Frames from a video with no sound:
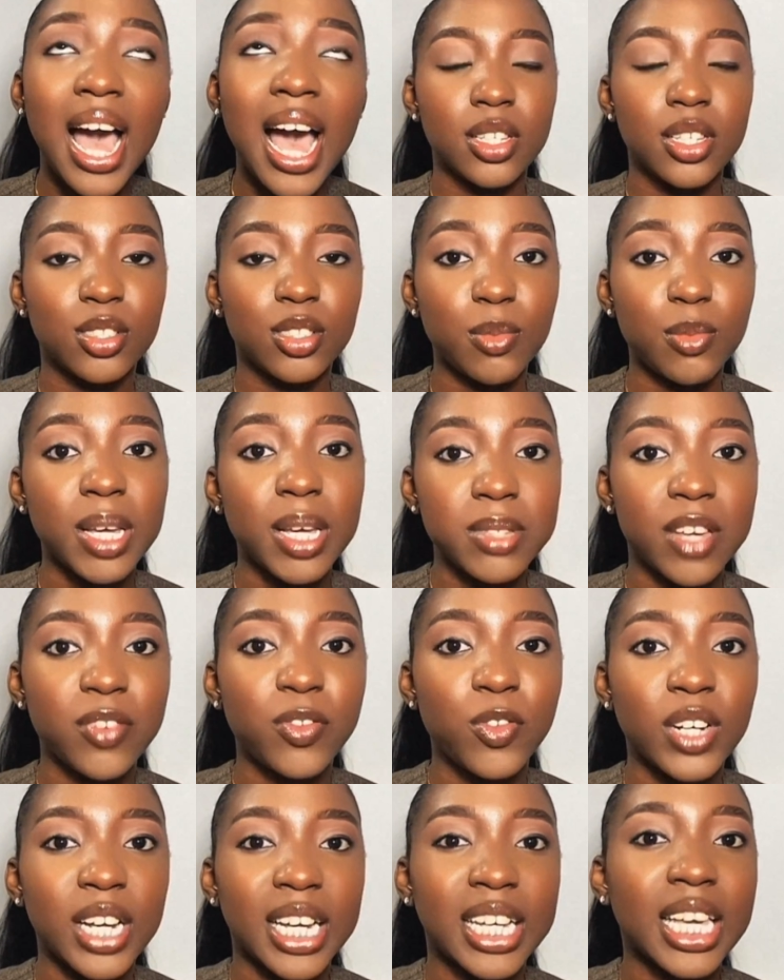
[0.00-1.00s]
Sometimes I
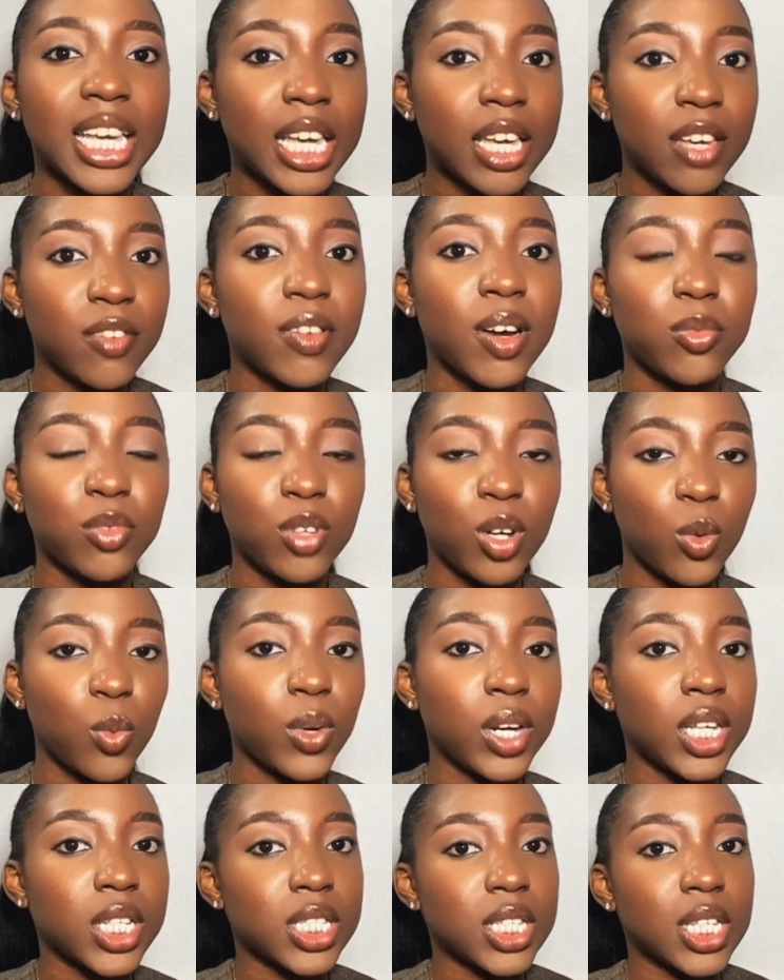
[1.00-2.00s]
feel like if I'm not
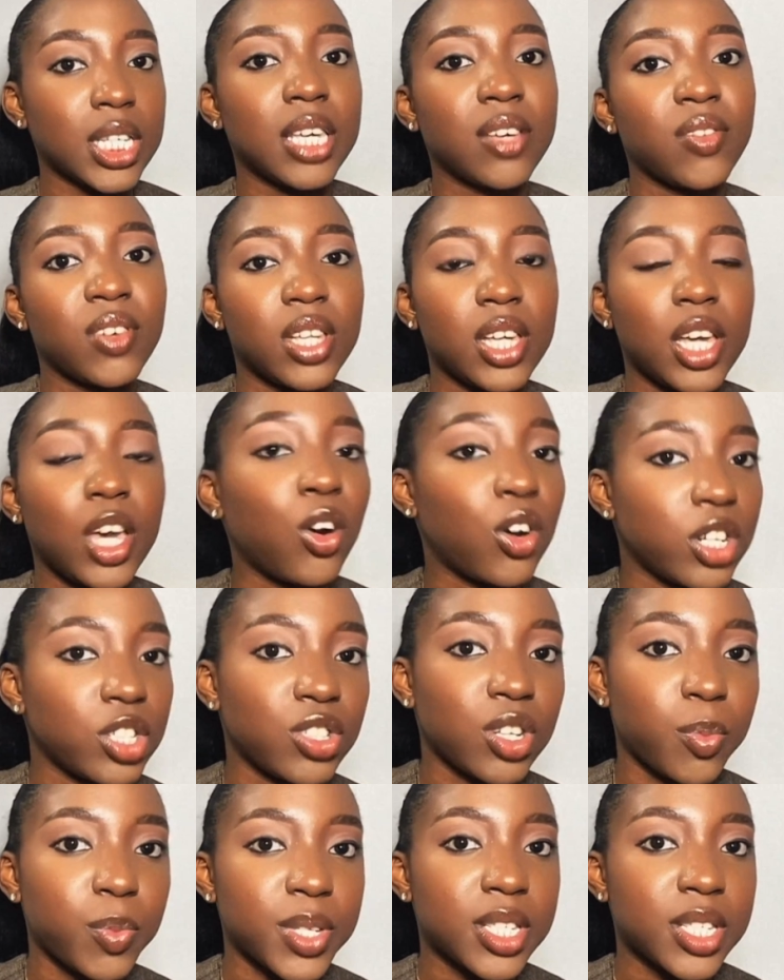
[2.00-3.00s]
willing to give it
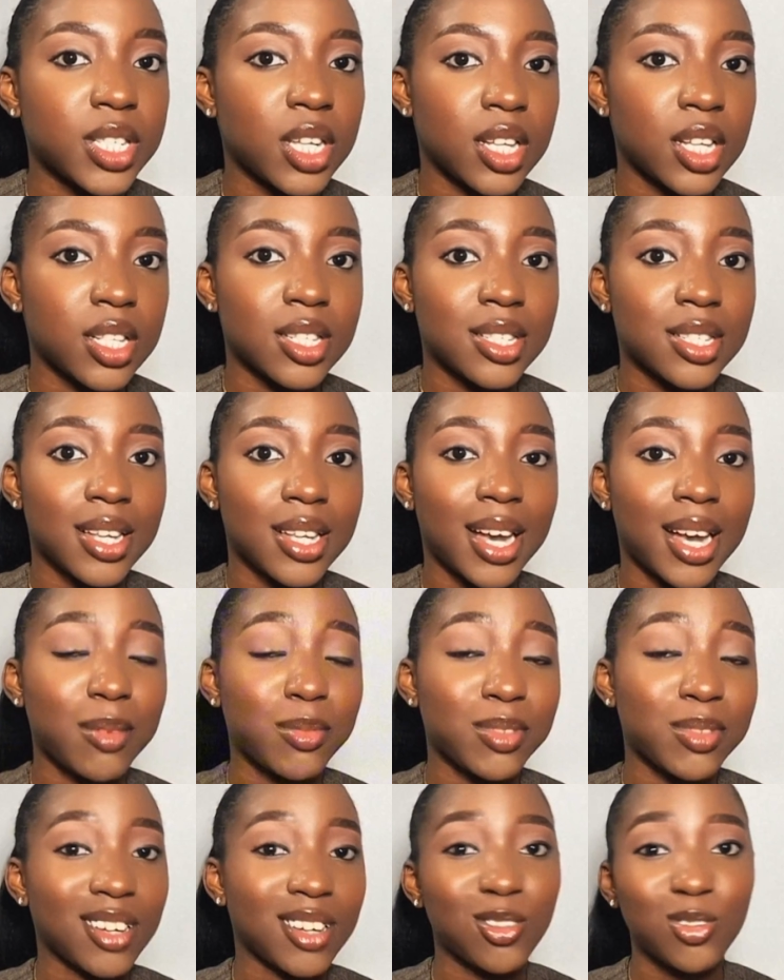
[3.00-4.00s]
100%, it's like I'm just
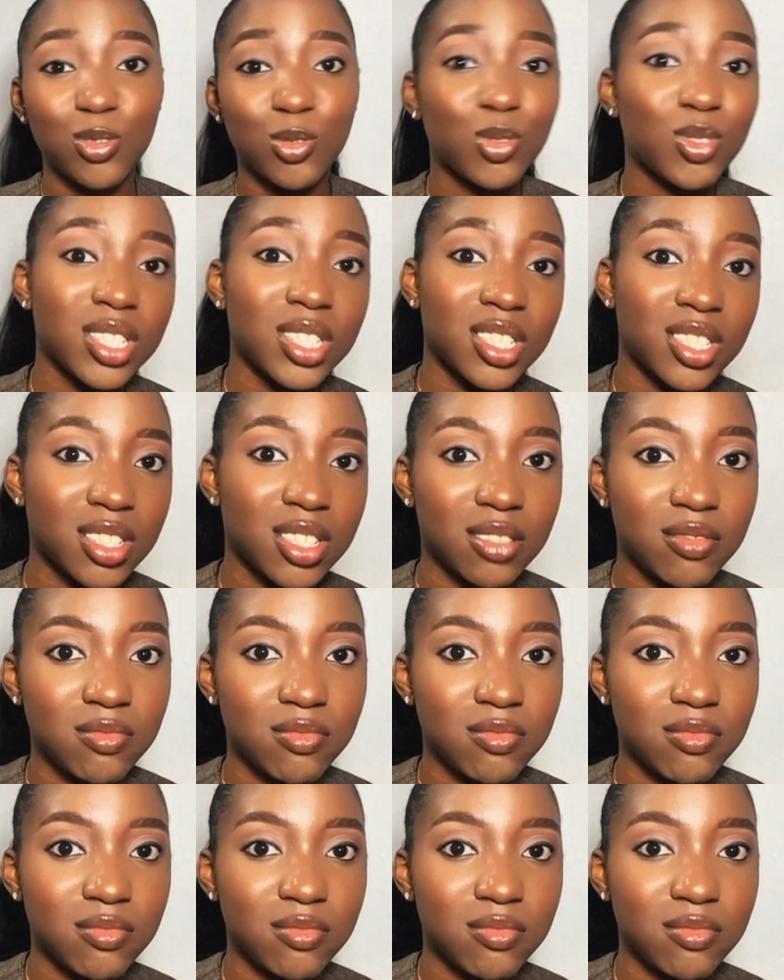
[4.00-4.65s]
like, no need.